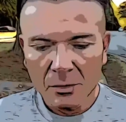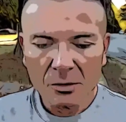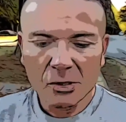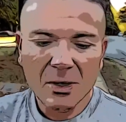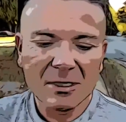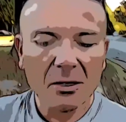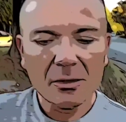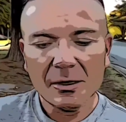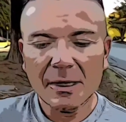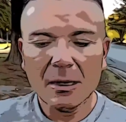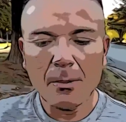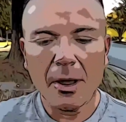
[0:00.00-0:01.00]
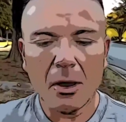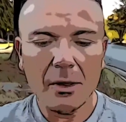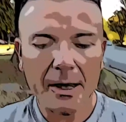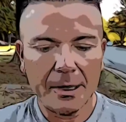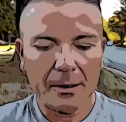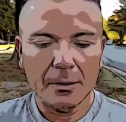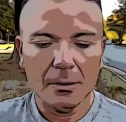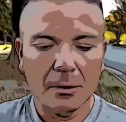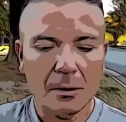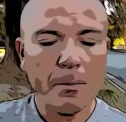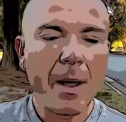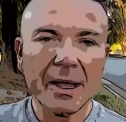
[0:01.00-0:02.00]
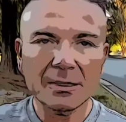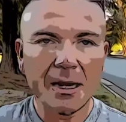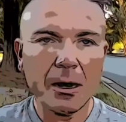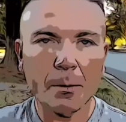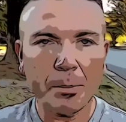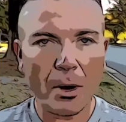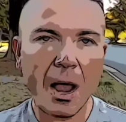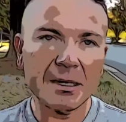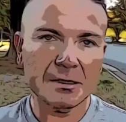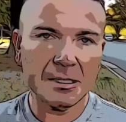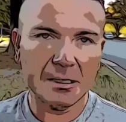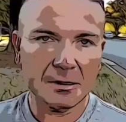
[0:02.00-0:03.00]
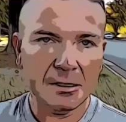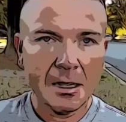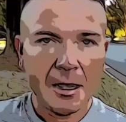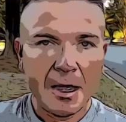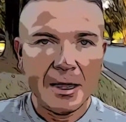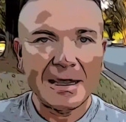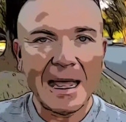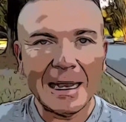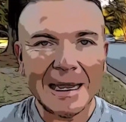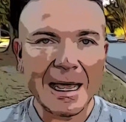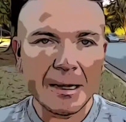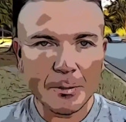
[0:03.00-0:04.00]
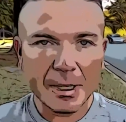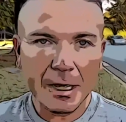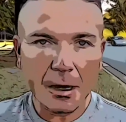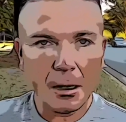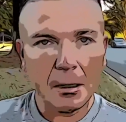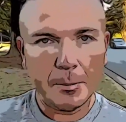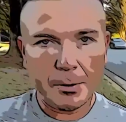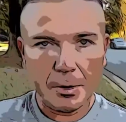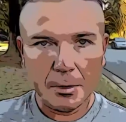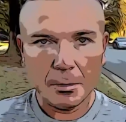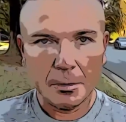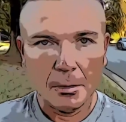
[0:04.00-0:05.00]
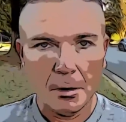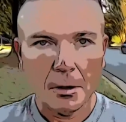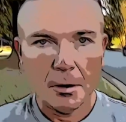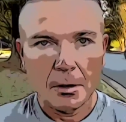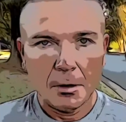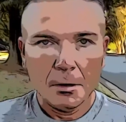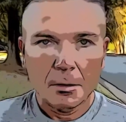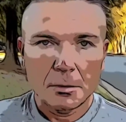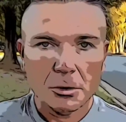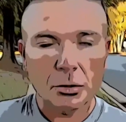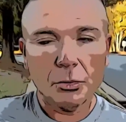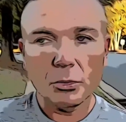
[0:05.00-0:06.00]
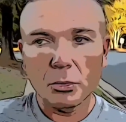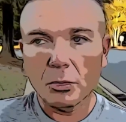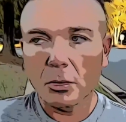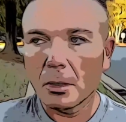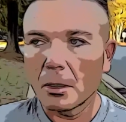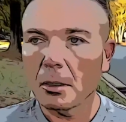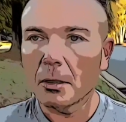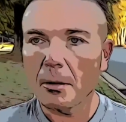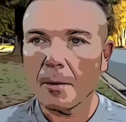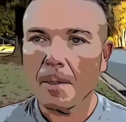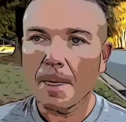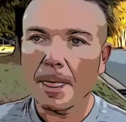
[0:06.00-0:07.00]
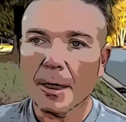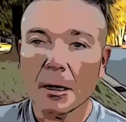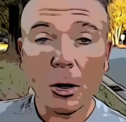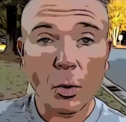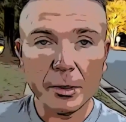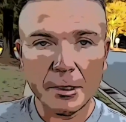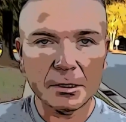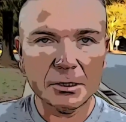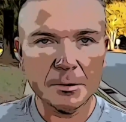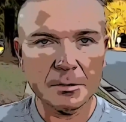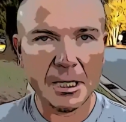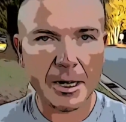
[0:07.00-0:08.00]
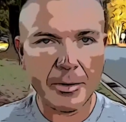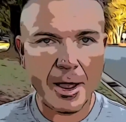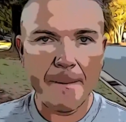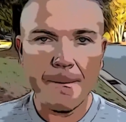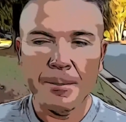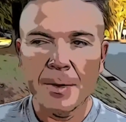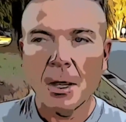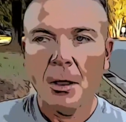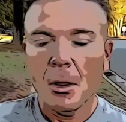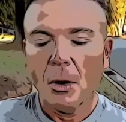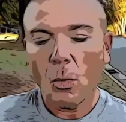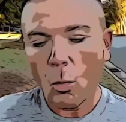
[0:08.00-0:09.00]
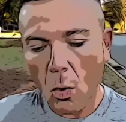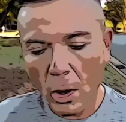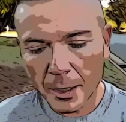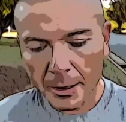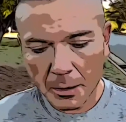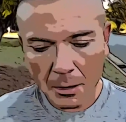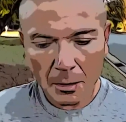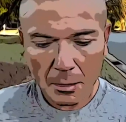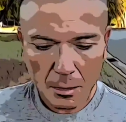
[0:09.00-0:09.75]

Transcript: So I started thinking about like my entire process that led me up to going to the gym today, right? One,